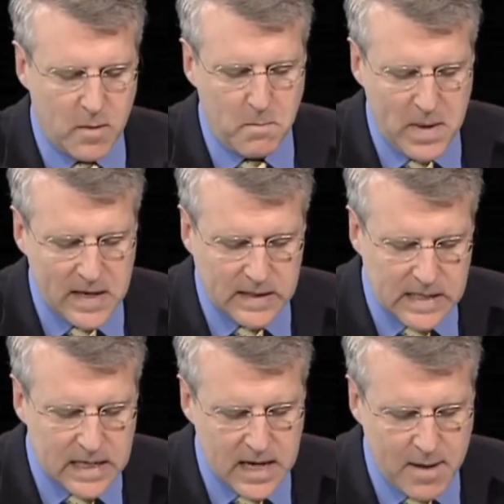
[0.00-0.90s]
"The biggest
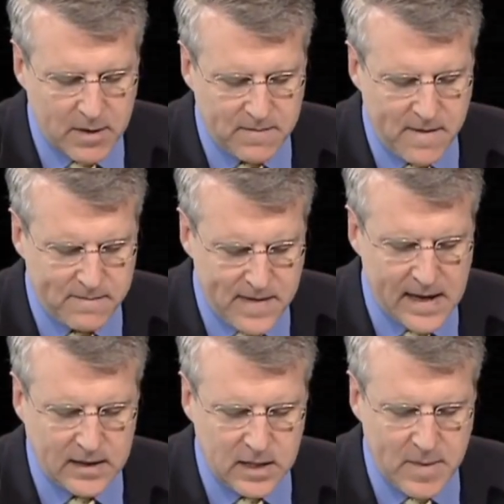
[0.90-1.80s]
economic
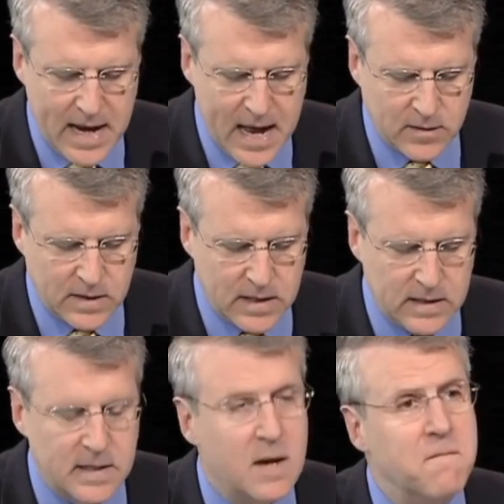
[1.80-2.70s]
fallacy about housing
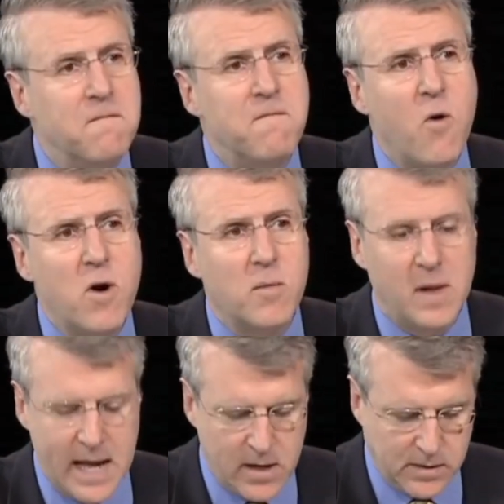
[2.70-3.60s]
is that
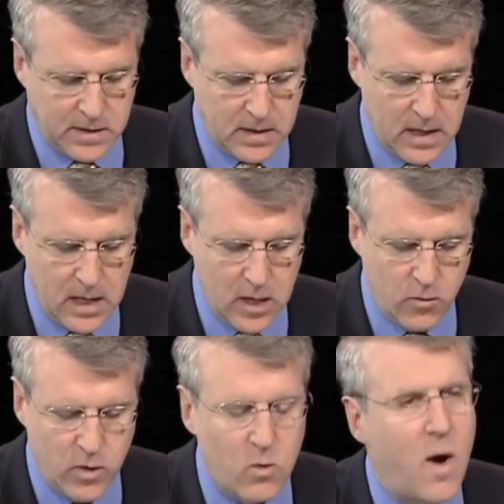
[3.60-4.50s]
affordable housing
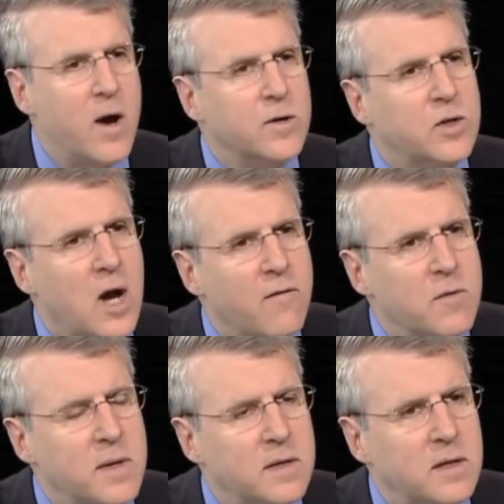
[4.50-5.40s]
requires
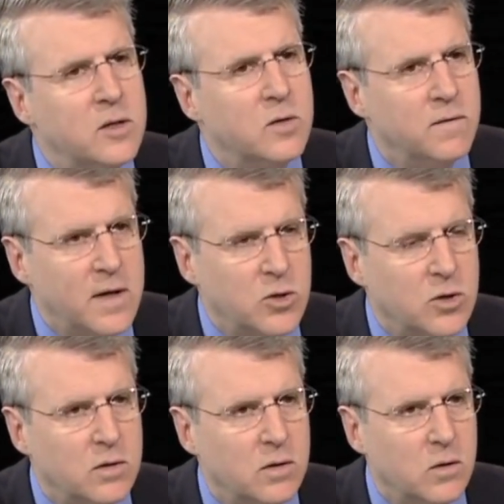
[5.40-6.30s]
government
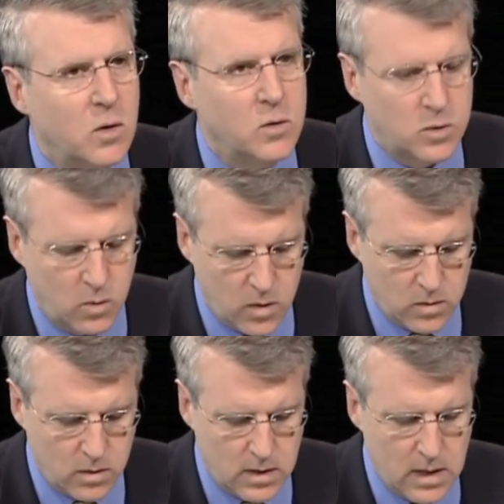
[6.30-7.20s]
intervention," close
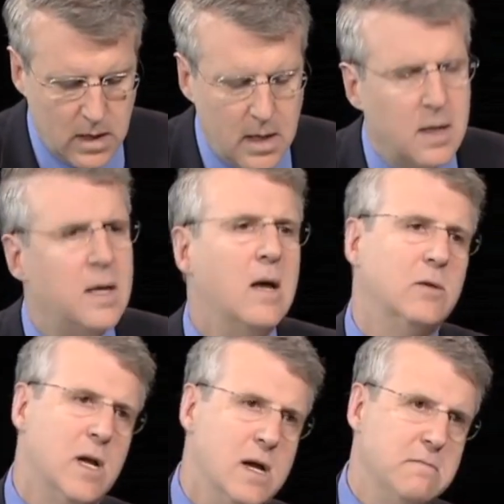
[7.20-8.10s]
quote. Now,
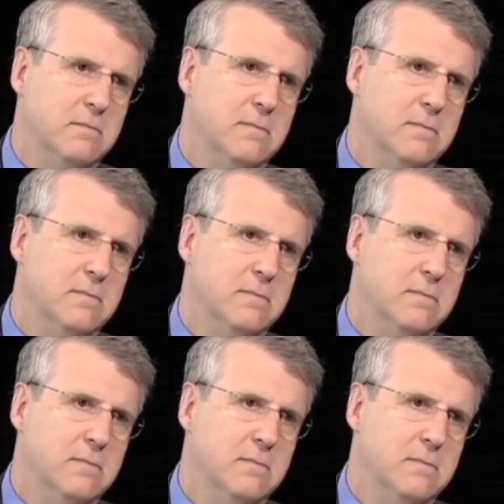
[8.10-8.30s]
Tom,